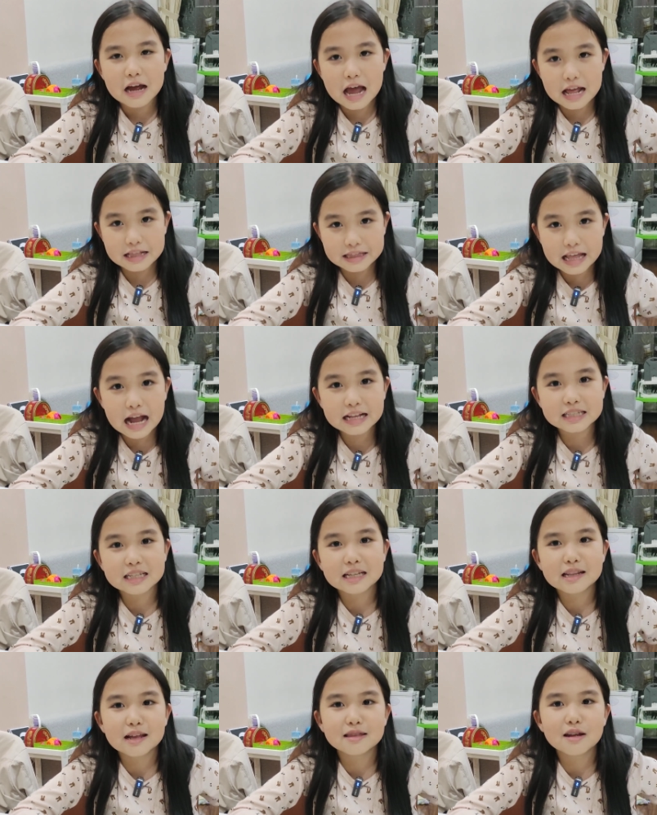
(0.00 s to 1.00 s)
and that's
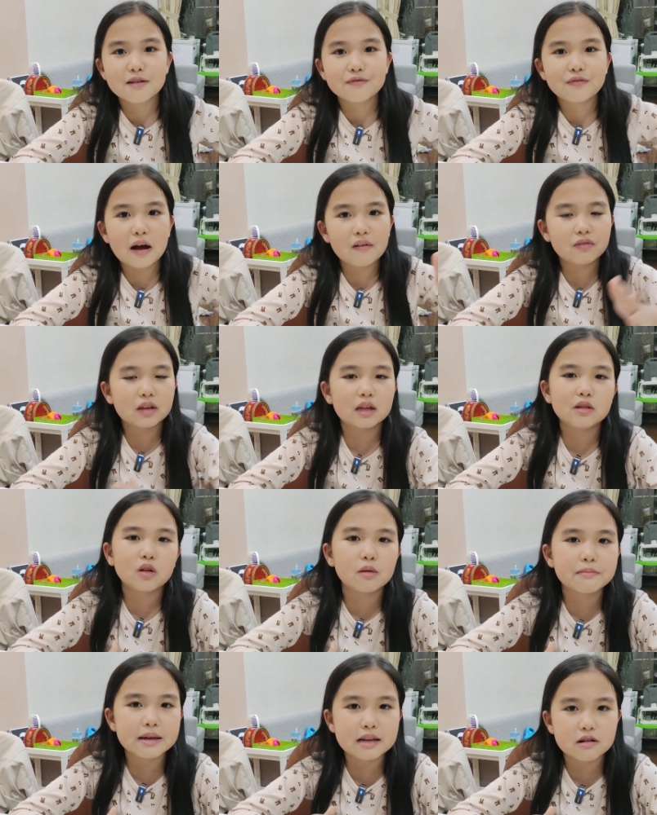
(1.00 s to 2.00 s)
another 5
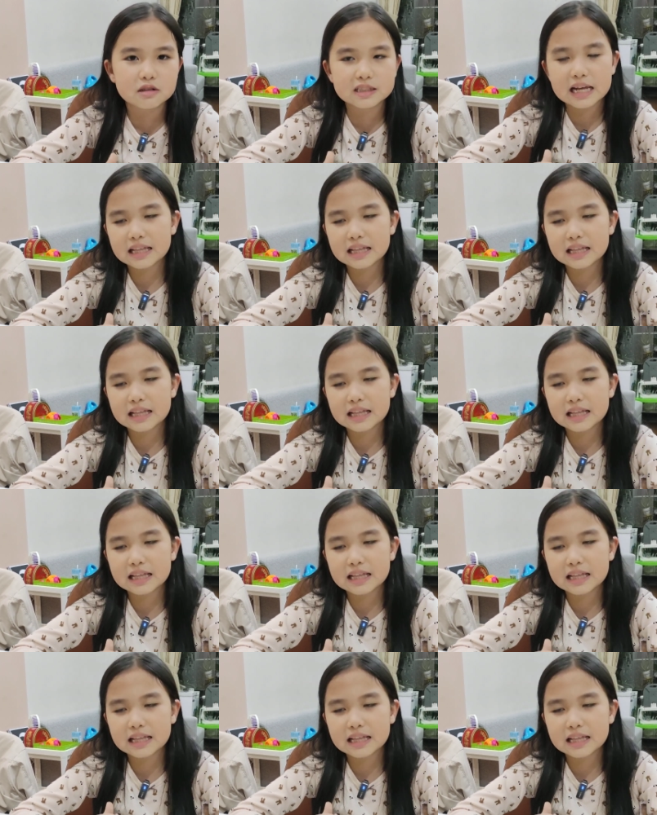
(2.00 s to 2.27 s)
kilometers.